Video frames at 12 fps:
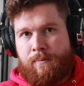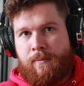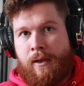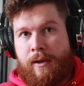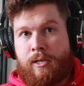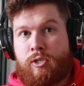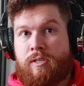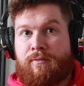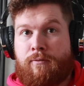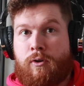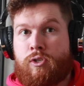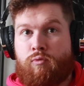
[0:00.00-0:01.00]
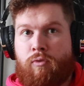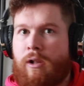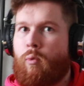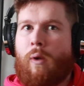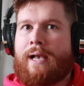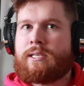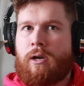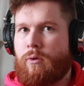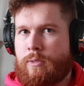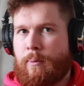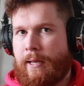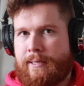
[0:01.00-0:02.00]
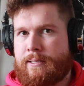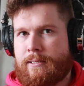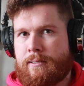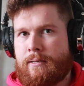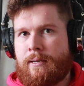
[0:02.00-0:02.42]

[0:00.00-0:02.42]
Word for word: Now, Inch is the first real West Coast place.